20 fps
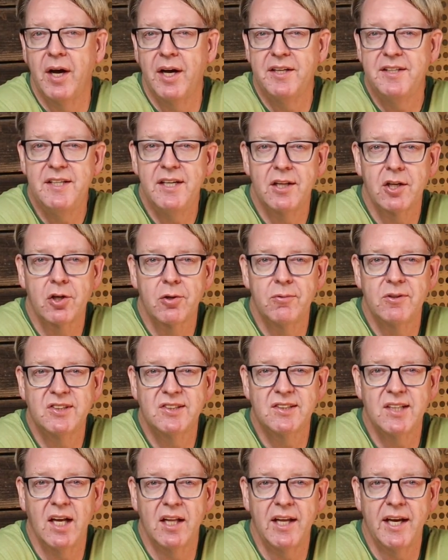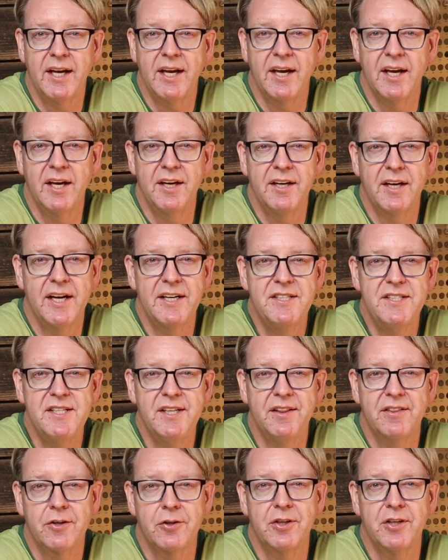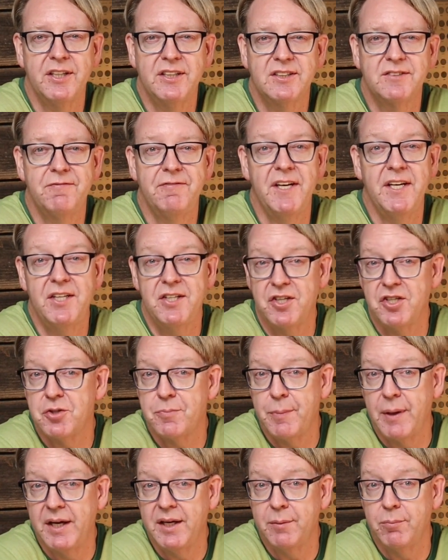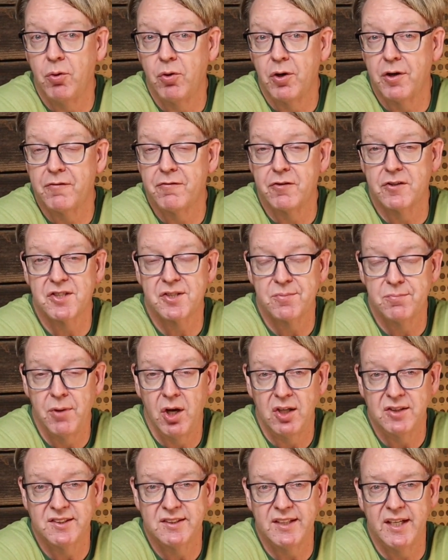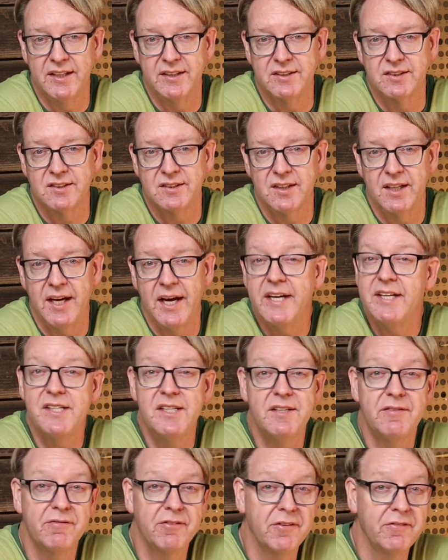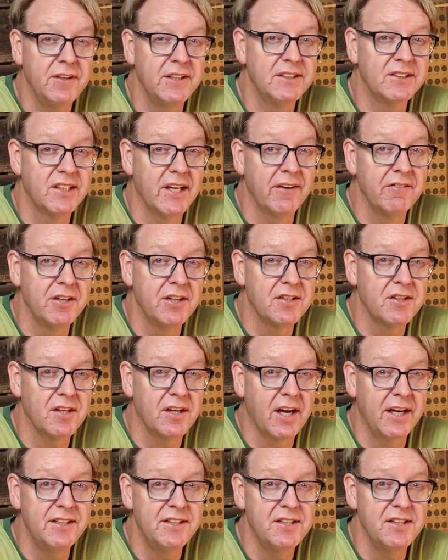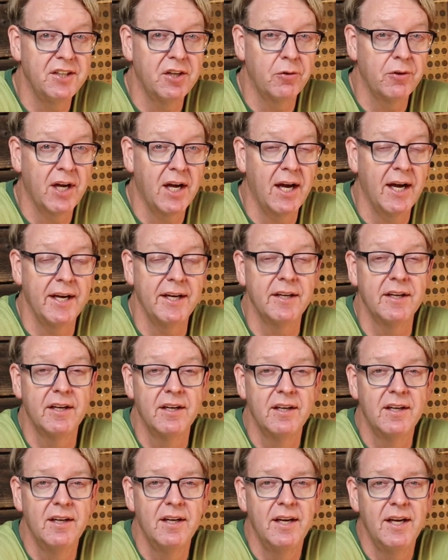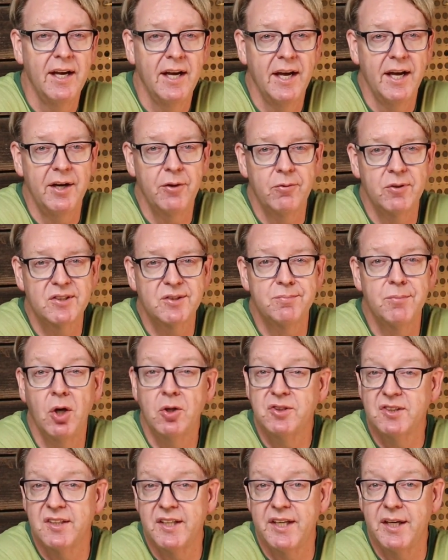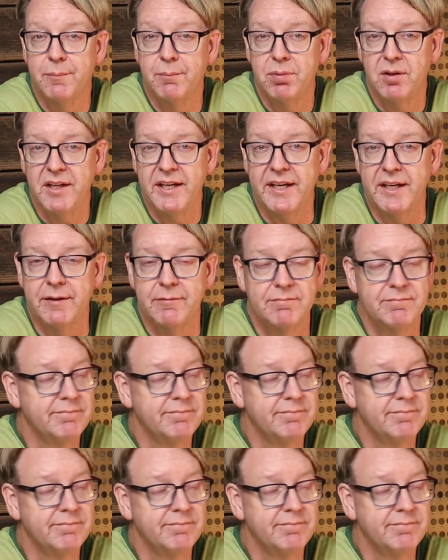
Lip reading: a dealer was selling a 1930s vintage penny board for small cents, 1857 to 1909, and it was mostly complete.